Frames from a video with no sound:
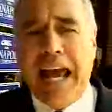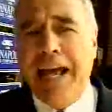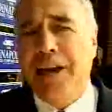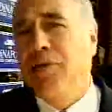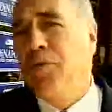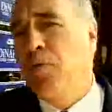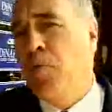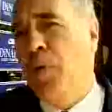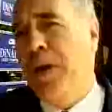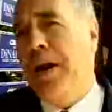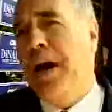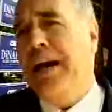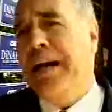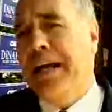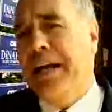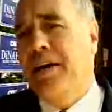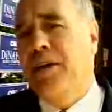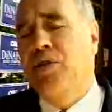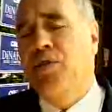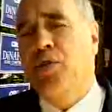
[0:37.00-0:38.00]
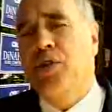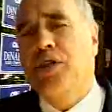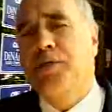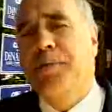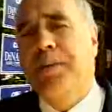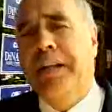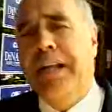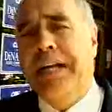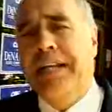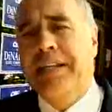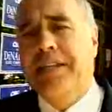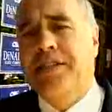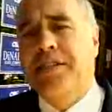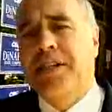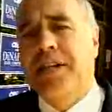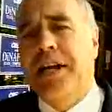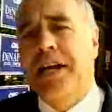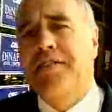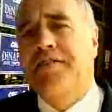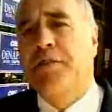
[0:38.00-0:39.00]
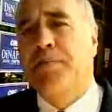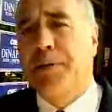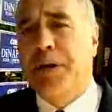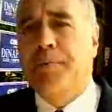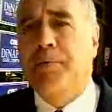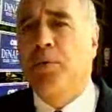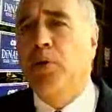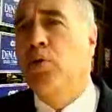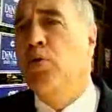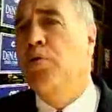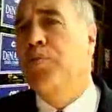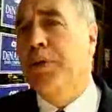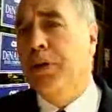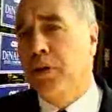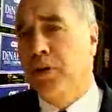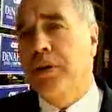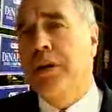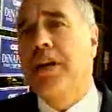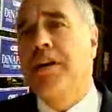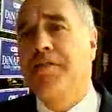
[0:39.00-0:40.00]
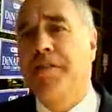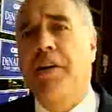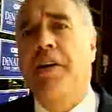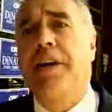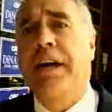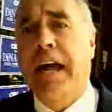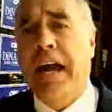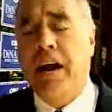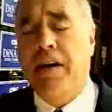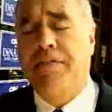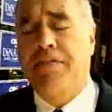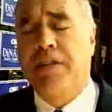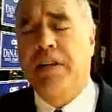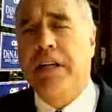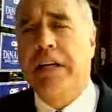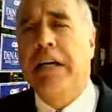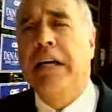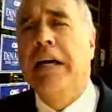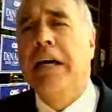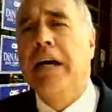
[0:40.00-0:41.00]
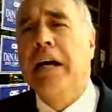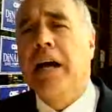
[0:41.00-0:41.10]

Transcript: And when I get an endorsement like this today from people who've been looking very carefully